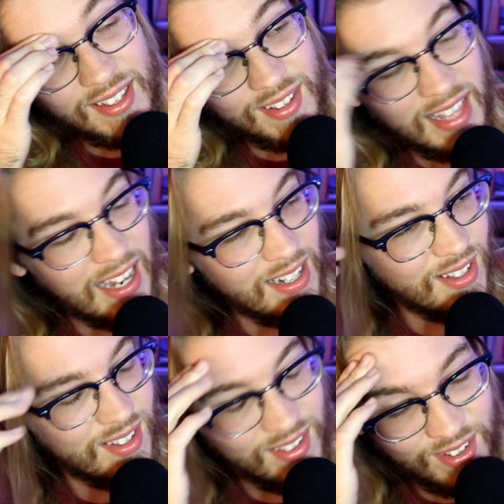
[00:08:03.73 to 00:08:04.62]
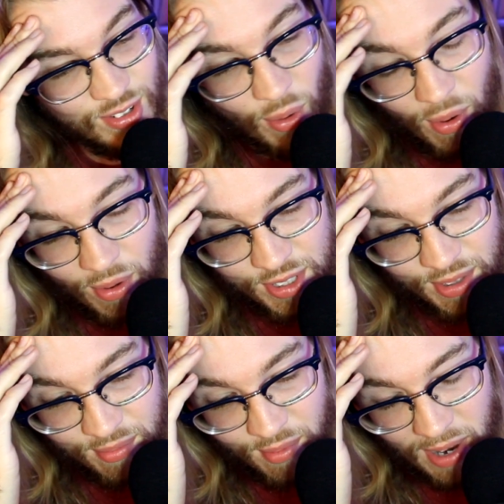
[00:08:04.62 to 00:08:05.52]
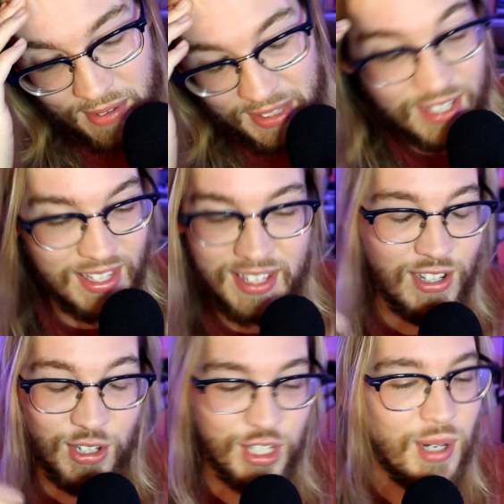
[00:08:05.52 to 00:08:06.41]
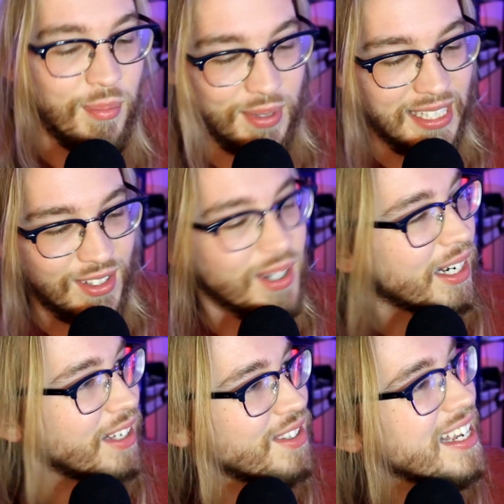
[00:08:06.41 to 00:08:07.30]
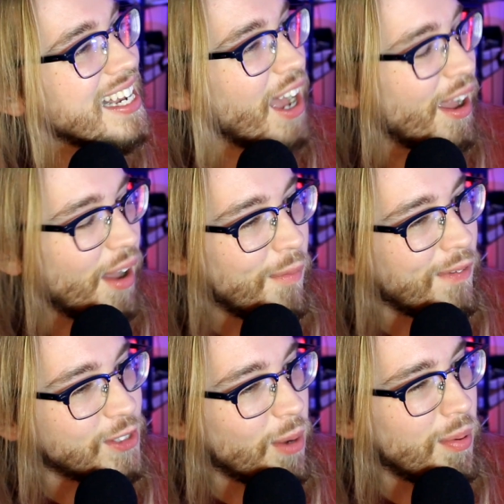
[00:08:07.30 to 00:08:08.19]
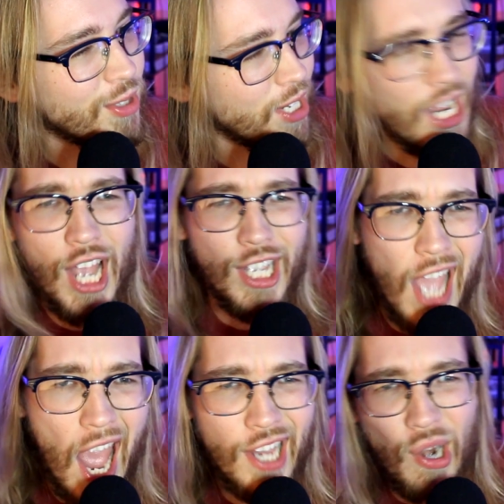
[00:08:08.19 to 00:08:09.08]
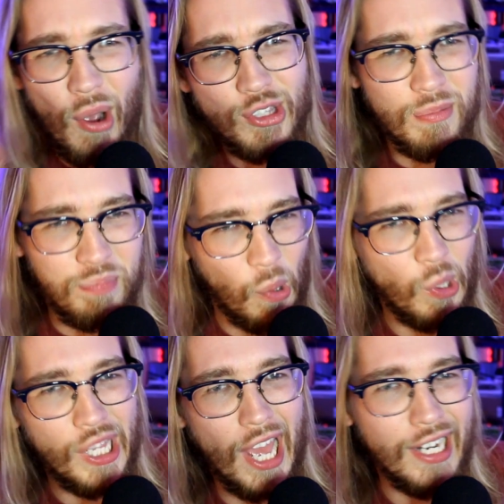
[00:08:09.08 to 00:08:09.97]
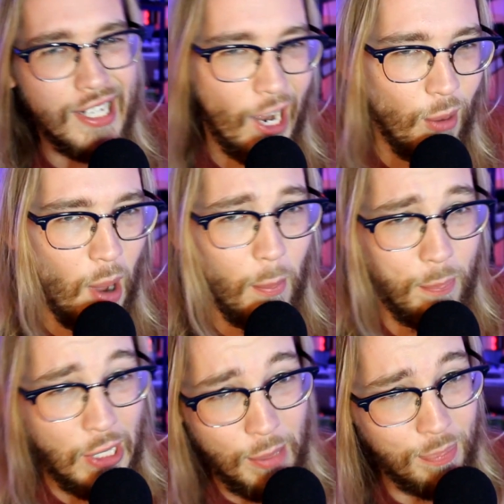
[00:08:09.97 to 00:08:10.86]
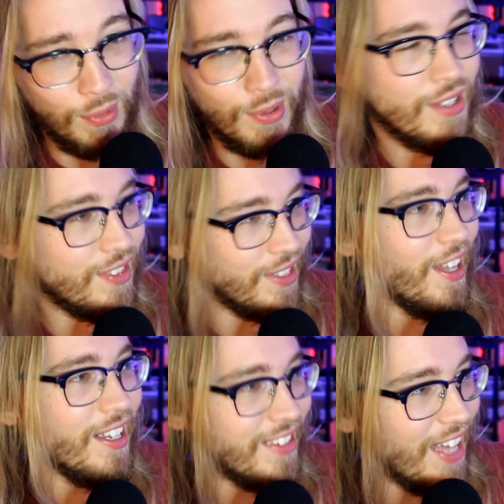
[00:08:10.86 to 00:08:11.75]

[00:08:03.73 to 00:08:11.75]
is that is so wholesome. Wow, this that took a complete turn because I at first hope he was like, yeah, you know, I was a bully. I didn't care about people or anything like